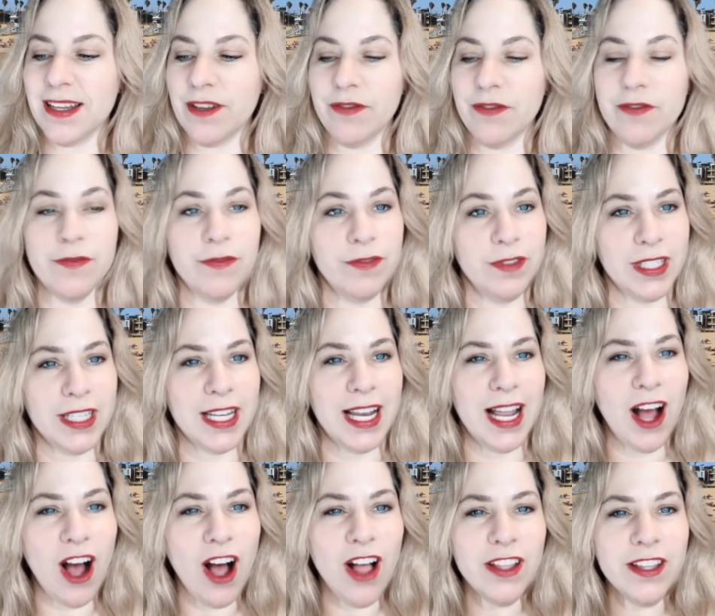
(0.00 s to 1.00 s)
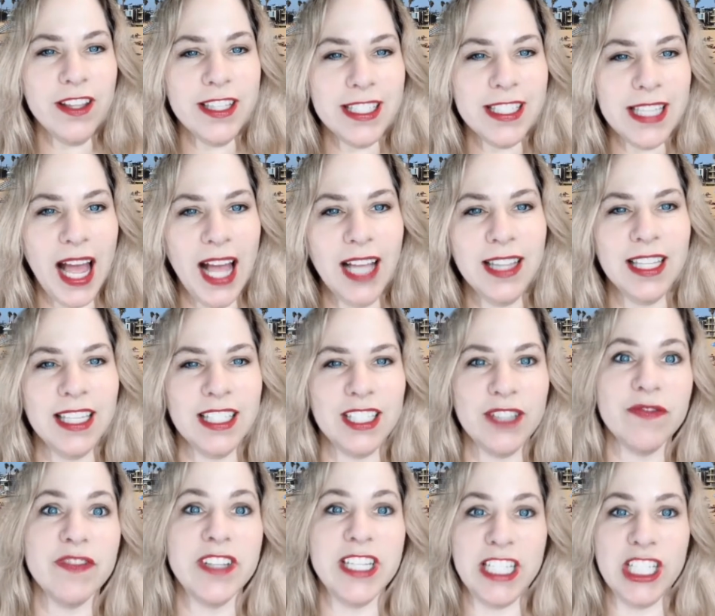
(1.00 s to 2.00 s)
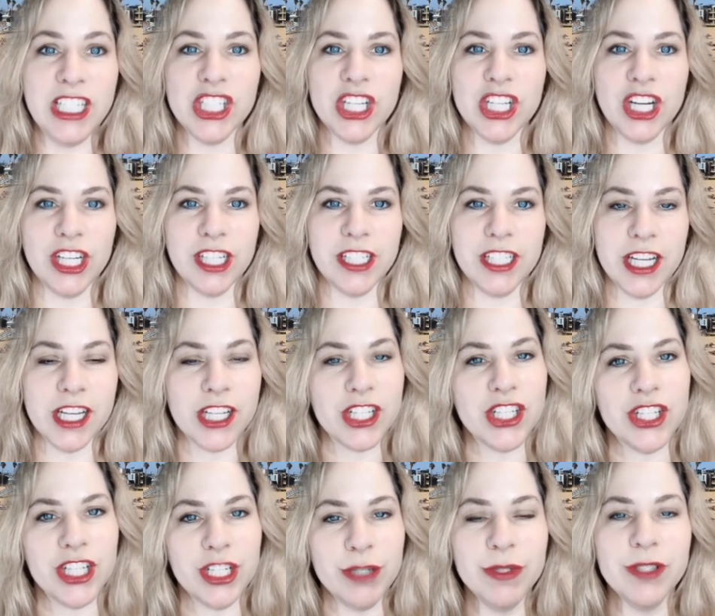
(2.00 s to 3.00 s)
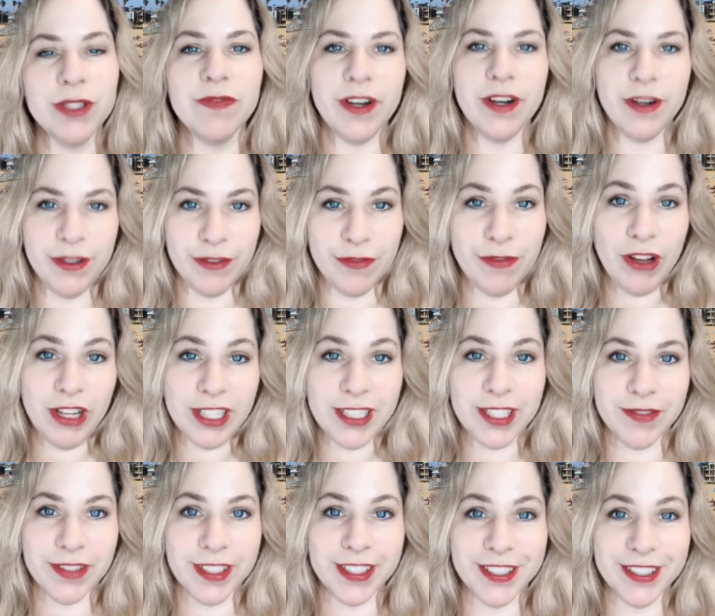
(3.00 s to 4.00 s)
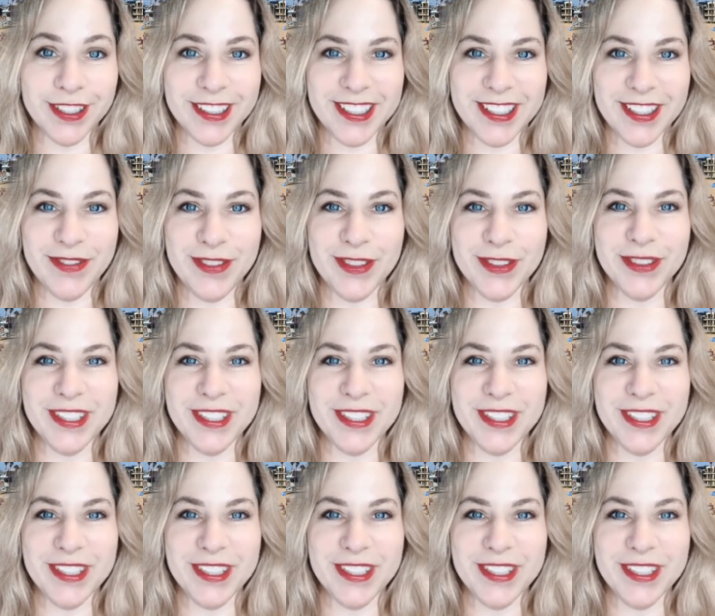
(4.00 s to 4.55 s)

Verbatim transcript: it, all of this had like Venetian architecture. He was very fond of Italy, if you will.